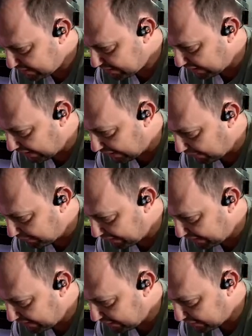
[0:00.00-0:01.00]
Oh
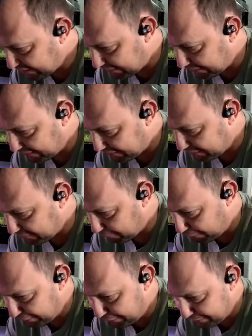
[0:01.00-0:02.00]
man, looks like I'm gonna have to
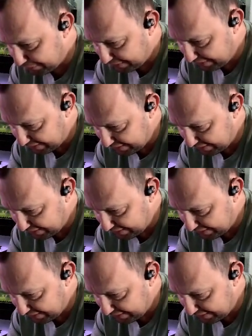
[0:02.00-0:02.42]
redo it.